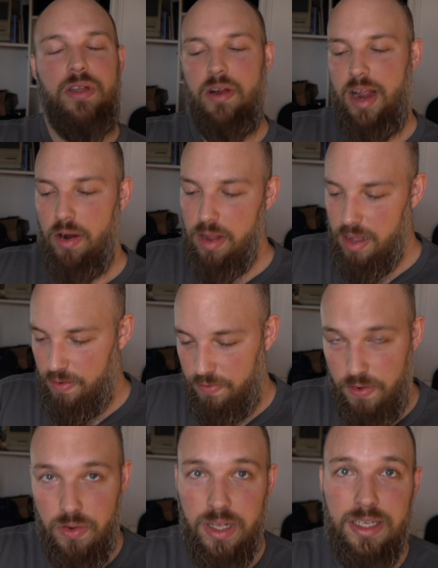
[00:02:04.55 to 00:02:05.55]
your area of
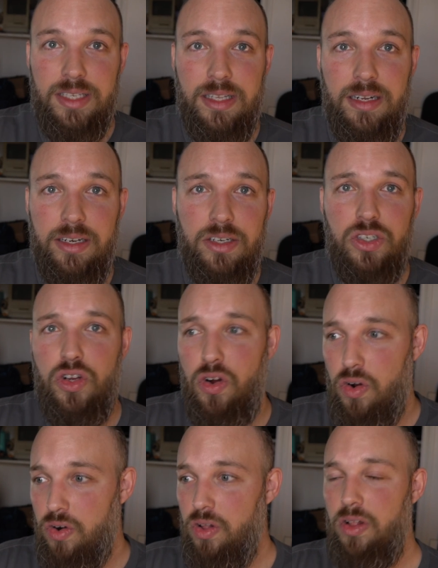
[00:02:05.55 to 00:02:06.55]
focus, the Linux
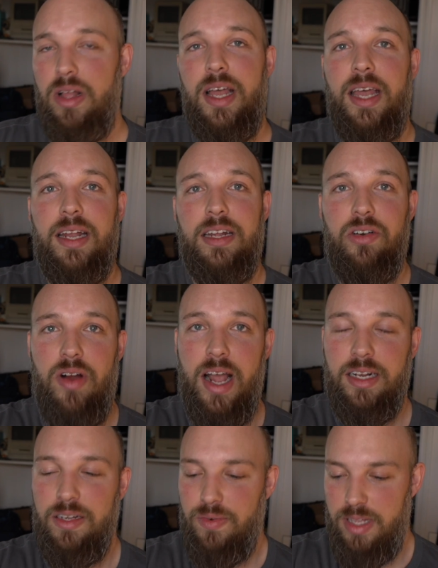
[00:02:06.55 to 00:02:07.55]
kernel and
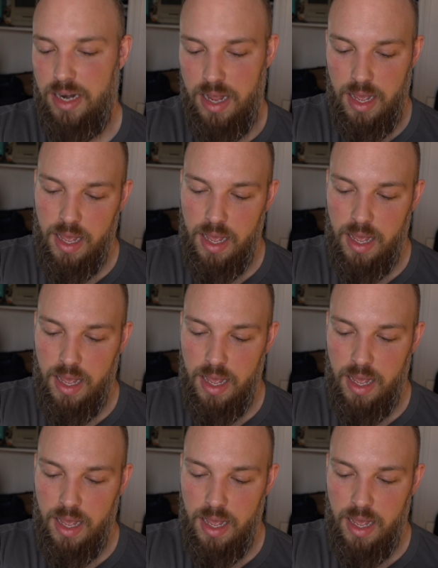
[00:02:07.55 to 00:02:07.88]
interacting with it.